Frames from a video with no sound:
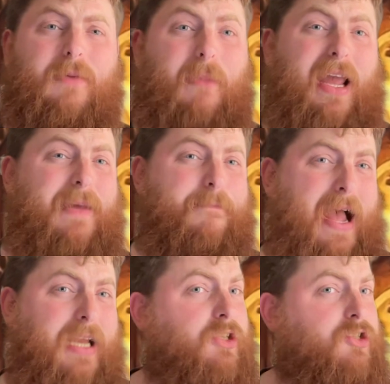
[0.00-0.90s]
making
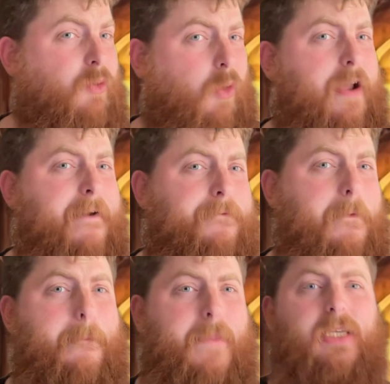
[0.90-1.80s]
paladins quite a
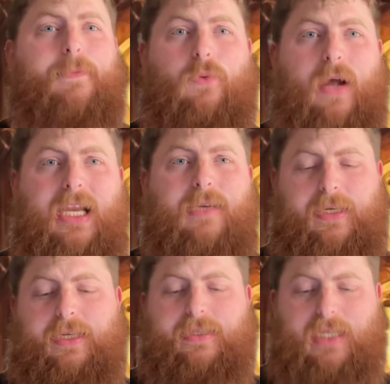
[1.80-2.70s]
formidable
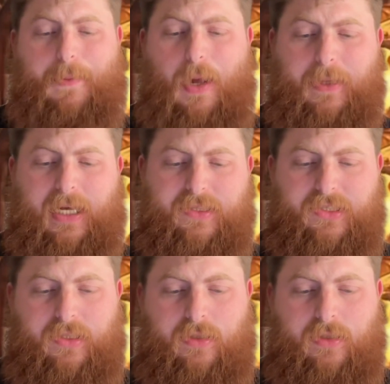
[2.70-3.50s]
enemy to come up against.